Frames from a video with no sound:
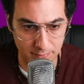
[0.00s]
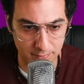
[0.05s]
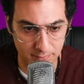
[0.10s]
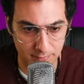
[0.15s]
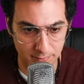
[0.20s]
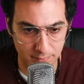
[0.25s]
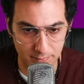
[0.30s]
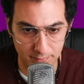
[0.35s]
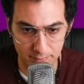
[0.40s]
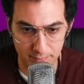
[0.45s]

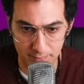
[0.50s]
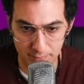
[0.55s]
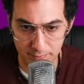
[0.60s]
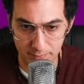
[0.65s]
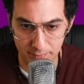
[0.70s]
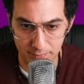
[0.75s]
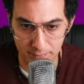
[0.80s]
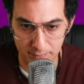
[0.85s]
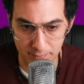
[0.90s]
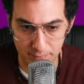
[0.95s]

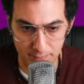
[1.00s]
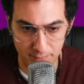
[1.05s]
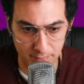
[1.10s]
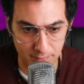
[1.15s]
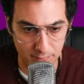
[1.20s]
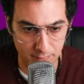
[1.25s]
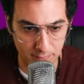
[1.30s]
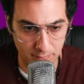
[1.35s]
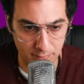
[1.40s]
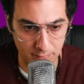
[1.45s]

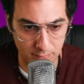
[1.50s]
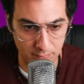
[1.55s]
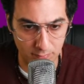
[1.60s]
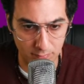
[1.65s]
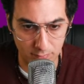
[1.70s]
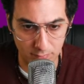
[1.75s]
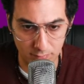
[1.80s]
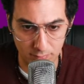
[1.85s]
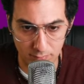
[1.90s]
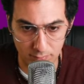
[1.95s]

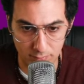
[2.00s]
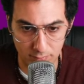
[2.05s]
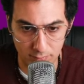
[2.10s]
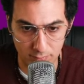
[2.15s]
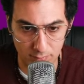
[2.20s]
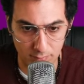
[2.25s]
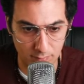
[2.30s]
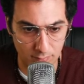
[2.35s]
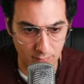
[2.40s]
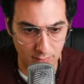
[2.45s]

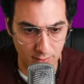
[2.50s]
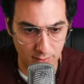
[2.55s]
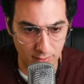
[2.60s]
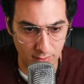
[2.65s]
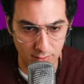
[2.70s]
[no speech]